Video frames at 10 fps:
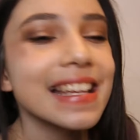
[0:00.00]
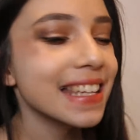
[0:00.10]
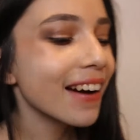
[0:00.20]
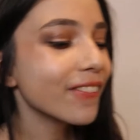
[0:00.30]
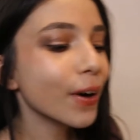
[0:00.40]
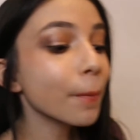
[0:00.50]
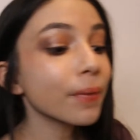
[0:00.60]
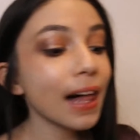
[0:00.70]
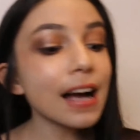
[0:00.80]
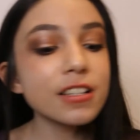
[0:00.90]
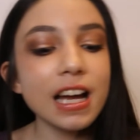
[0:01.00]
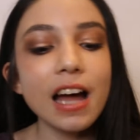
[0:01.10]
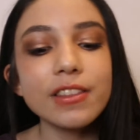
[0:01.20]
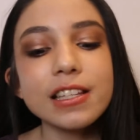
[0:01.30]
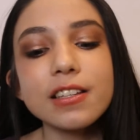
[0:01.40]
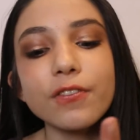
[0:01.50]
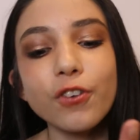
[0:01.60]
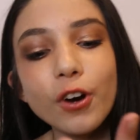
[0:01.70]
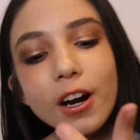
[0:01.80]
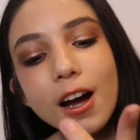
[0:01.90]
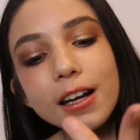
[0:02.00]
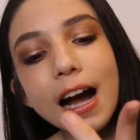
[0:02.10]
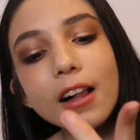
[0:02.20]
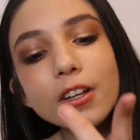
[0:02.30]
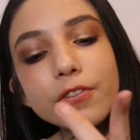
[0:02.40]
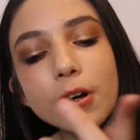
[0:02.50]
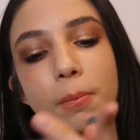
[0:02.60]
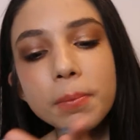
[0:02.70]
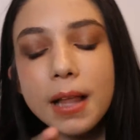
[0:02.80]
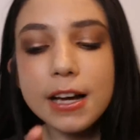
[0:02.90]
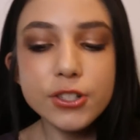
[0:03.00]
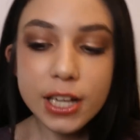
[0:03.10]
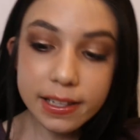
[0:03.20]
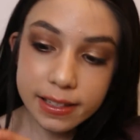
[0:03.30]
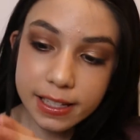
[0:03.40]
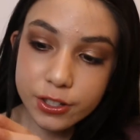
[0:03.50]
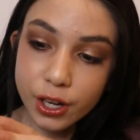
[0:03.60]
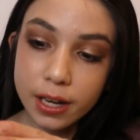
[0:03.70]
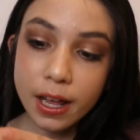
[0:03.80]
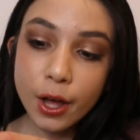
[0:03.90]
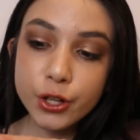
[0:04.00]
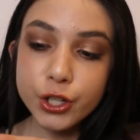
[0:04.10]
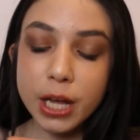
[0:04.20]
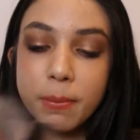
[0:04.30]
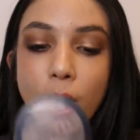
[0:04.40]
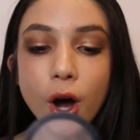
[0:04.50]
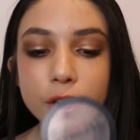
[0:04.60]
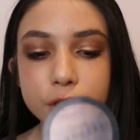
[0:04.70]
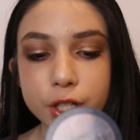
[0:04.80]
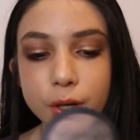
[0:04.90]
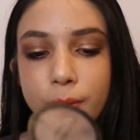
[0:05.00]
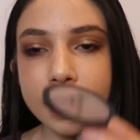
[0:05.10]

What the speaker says: So for blush, I have the Sephora Colorful Blush in the shade Shame on You.